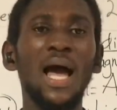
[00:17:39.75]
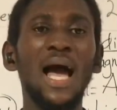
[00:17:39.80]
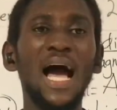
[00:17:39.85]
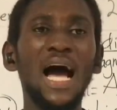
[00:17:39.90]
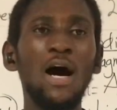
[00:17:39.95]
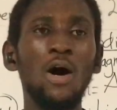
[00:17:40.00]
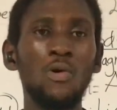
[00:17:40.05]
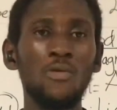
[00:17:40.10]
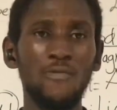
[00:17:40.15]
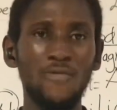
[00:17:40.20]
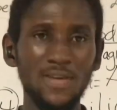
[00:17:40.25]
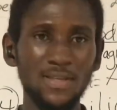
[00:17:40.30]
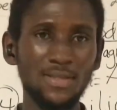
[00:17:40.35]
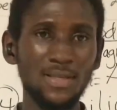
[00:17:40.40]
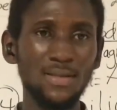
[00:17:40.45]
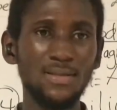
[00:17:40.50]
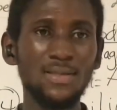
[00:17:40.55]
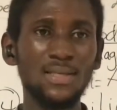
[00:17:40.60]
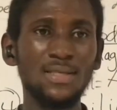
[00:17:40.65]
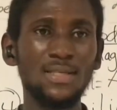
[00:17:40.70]
I'll
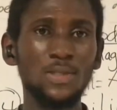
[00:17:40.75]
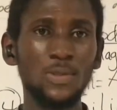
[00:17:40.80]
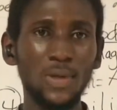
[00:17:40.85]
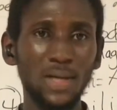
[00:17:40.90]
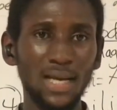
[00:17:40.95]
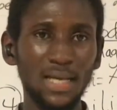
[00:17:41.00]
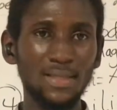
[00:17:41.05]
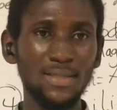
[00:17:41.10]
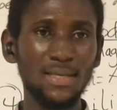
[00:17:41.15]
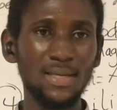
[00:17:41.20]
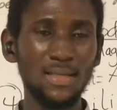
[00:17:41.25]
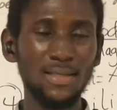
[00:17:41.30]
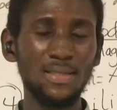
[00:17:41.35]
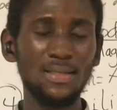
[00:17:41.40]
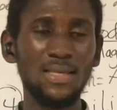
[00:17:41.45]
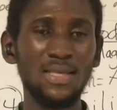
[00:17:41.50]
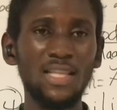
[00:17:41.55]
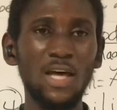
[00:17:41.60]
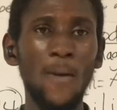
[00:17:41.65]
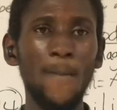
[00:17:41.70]
visit it, look at it,
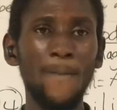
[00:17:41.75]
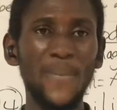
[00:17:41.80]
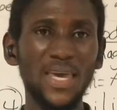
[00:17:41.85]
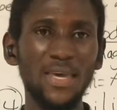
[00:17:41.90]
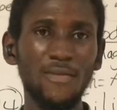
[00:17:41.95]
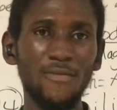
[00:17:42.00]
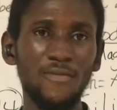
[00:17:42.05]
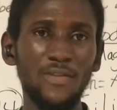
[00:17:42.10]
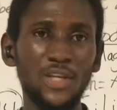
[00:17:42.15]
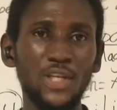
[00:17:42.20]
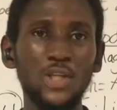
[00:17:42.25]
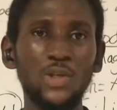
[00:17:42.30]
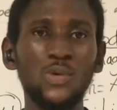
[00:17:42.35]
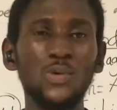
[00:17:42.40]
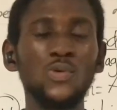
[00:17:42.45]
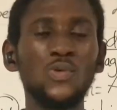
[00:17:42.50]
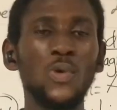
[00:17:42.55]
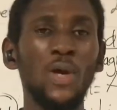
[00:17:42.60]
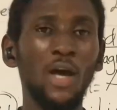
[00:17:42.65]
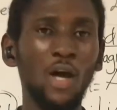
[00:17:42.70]
then I'll make a video
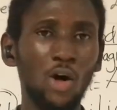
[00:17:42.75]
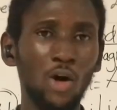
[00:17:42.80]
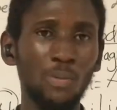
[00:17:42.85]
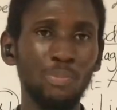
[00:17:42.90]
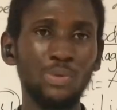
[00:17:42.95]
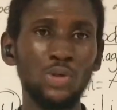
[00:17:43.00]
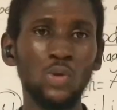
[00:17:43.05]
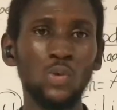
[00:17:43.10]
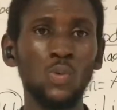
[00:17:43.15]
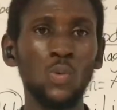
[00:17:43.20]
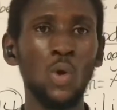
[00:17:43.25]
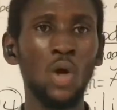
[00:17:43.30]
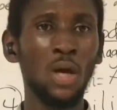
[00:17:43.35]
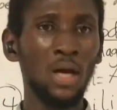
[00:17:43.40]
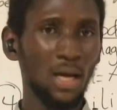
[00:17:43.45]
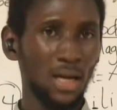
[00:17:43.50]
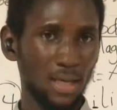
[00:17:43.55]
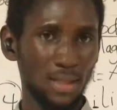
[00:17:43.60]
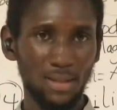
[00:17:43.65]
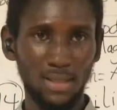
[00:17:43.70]
to help you
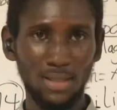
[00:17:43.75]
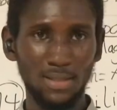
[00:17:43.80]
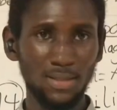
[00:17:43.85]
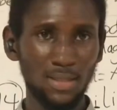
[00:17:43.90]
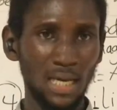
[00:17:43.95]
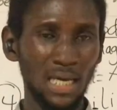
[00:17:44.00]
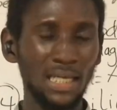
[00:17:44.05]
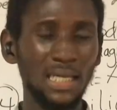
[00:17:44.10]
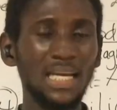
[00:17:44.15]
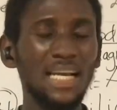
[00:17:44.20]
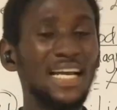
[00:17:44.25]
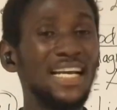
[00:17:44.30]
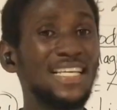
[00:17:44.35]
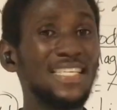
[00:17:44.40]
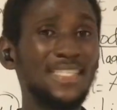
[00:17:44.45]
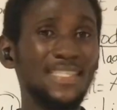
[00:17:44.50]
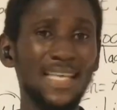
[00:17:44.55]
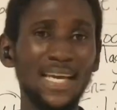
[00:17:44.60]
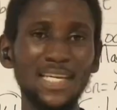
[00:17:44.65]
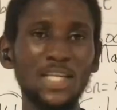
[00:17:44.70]
understand.
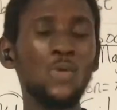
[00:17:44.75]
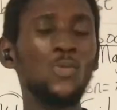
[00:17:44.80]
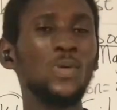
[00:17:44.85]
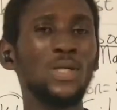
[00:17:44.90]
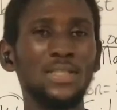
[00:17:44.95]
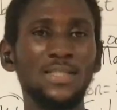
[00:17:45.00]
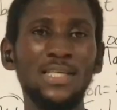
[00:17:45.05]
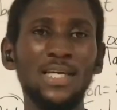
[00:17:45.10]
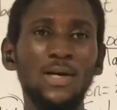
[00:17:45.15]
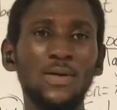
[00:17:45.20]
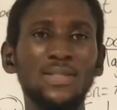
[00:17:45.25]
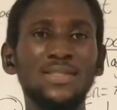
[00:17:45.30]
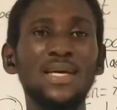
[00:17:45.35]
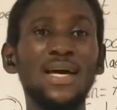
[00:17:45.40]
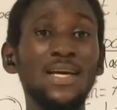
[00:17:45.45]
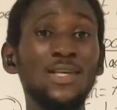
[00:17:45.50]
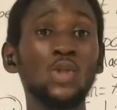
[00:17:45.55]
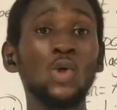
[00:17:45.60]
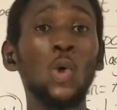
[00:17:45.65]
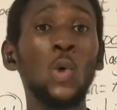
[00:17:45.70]
Studying with Delta
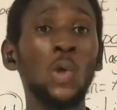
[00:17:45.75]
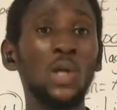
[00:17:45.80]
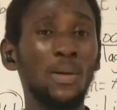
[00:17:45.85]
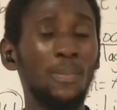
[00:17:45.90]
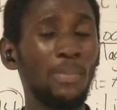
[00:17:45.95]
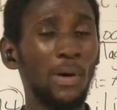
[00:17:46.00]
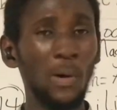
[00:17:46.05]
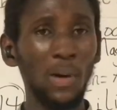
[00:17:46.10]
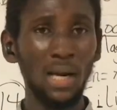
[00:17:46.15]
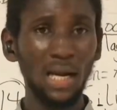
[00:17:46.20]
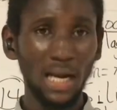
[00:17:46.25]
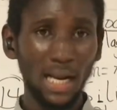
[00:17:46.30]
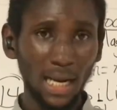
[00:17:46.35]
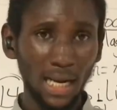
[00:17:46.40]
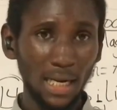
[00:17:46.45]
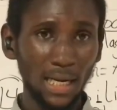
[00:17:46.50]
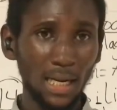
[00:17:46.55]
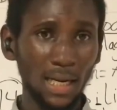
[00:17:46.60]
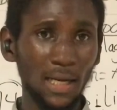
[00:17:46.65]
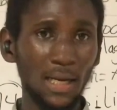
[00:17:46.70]
is all about
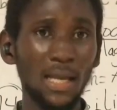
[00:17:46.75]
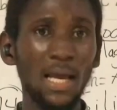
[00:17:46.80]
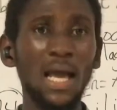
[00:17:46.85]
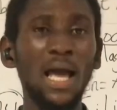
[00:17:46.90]
learning.